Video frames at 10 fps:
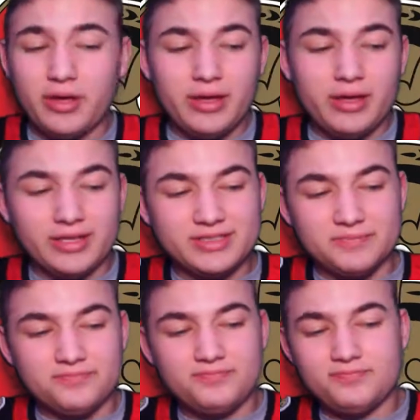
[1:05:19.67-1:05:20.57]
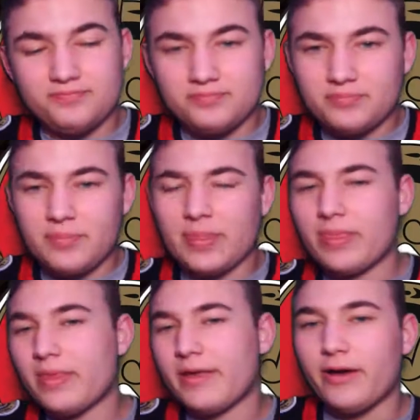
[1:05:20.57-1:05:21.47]
Listen,
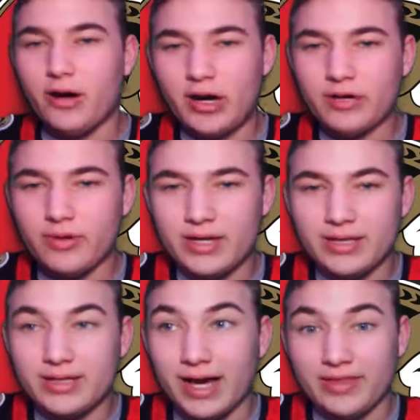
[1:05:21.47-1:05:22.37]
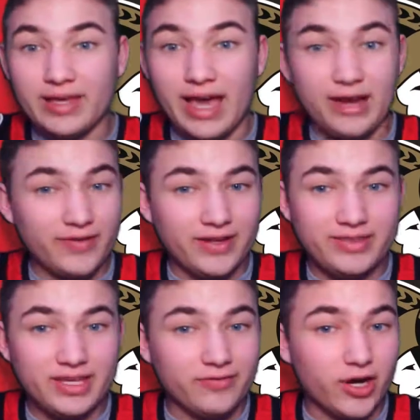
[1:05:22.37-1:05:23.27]
Ottawa, I think out of
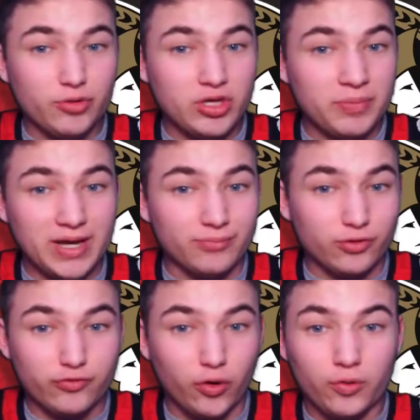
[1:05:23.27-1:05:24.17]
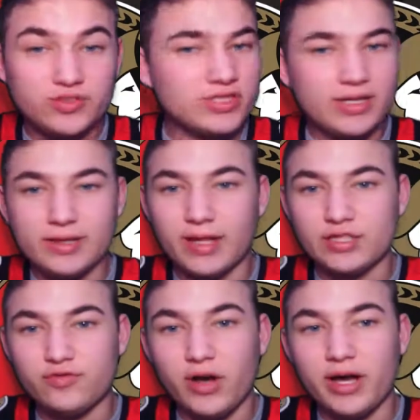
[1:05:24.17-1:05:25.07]
anything, if Ottawa can pick up more forwards, that's
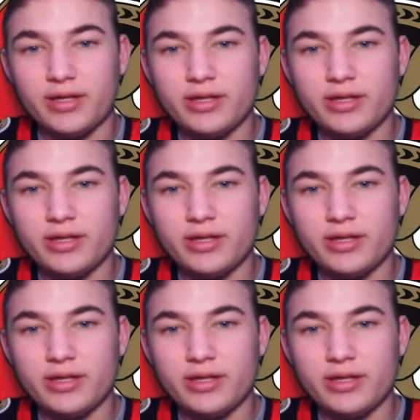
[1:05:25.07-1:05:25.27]
fine.